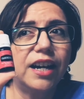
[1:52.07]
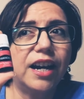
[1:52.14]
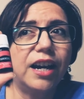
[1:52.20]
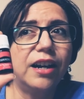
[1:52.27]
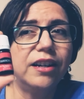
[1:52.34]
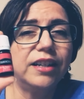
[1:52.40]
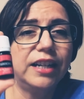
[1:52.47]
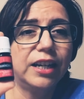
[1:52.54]

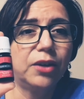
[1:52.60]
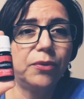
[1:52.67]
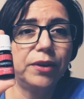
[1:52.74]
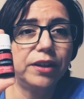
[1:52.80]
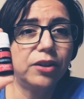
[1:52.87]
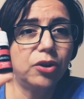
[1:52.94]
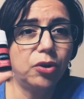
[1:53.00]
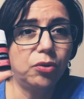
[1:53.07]
uh,
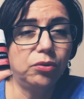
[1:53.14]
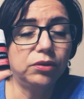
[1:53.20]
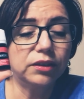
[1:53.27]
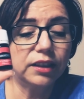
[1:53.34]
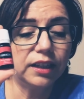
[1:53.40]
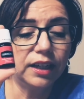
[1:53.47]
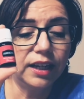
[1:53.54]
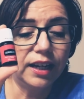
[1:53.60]
liquid
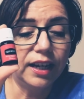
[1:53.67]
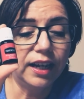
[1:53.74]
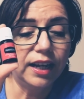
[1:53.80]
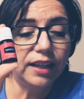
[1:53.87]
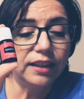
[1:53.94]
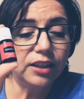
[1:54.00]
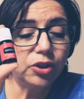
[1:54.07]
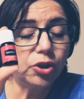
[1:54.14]
gold.
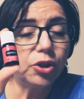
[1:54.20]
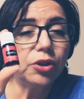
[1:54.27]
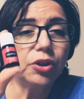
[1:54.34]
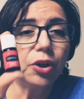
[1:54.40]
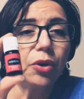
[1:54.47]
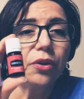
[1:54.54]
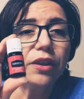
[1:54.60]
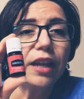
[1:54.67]
Did you
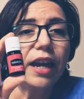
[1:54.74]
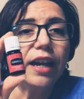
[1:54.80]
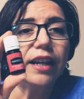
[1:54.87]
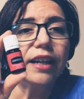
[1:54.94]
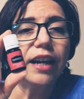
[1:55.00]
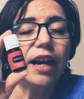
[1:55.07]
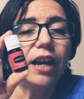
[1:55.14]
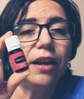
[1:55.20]
know
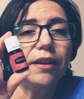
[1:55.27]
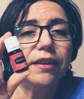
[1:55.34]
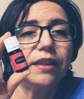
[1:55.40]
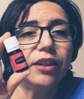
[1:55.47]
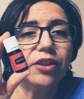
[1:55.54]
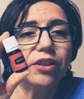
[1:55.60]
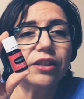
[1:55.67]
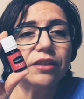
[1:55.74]
that uh,
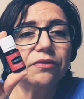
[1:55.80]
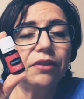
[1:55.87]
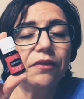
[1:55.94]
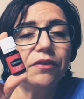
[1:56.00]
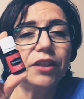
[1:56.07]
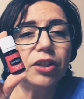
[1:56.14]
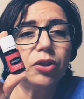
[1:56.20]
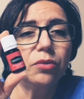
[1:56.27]
there is
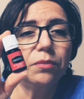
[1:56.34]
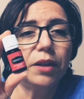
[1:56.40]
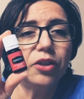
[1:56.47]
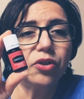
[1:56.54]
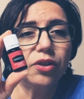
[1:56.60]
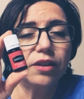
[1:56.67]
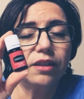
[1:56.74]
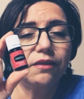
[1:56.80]
52
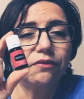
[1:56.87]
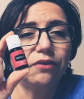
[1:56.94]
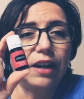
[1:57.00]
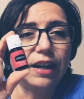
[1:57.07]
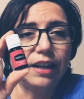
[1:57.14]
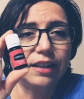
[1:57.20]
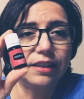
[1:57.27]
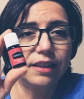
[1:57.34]
mentions of
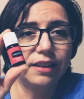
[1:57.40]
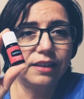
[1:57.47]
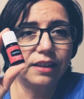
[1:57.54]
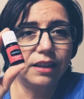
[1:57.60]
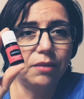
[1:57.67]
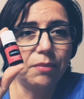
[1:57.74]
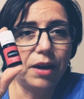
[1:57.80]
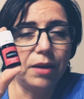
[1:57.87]
frankincense
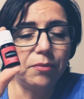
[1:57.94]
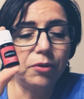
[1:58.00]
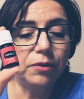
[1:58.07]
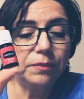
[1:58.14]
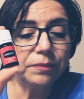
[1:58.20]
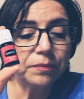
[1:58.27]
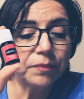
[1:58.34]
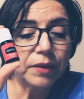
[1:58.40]
in the
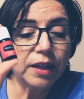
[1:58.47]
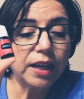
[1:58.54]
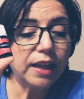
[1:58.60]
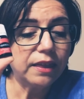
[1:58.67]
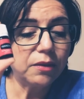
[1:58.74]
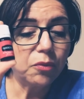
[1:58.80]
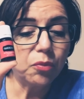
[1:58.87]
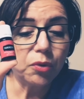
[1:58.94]
Bible?
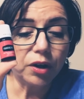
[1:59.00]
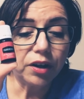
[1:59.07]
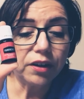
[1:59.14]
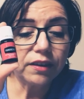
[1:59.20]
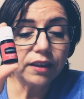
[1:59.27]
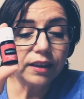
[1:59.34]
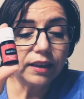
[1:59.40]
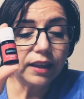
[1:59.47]
The
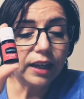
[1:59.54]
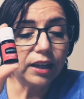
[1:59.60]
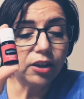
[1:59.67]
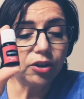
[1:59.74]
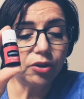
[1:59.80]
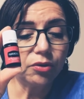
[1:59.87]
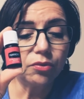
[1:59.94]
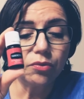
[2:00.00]
word that they
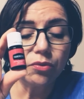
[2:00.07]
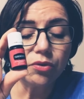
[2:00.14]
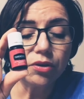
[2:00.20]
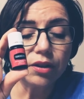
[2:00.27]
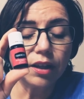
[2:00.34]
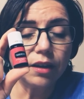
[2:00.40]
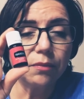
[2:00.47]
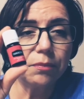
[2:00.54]

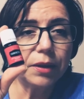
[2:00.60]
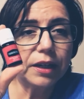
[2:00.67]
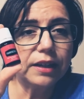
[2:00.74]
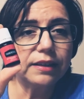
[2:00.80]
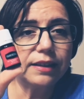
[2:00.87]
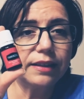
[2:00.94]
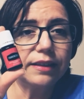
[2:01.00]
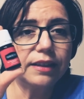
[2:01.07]
use,
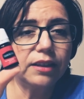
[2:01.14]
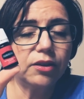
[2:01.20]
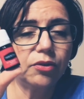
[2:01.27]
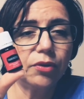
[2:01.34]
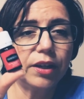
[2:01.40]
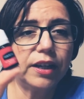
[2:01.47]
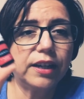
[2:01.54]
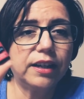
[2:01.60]
because it's the
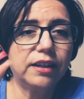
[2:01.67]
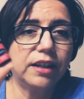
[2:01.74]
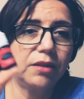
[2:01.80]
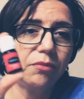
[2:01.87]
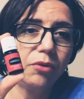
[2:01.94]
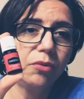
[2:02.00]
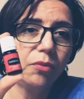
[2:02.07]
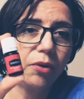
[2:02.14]
Greek and
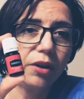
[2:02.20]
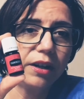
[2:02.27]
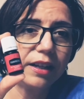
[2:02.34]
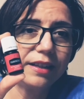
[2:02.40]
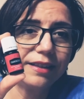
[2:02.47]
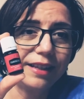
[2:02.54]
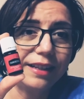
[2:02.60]
Hebrew word, is